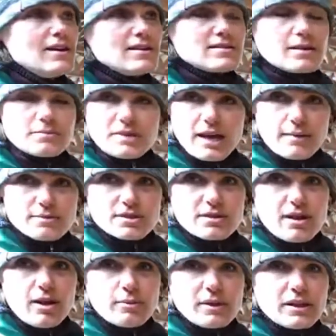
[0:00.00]
Sometimes they'll
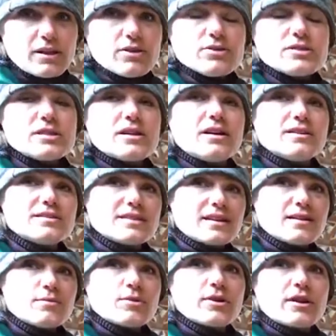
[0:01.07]
all be loose and I'll send
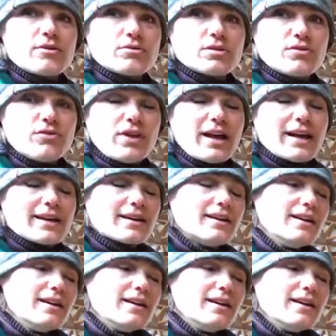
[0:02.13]
them around with a flag.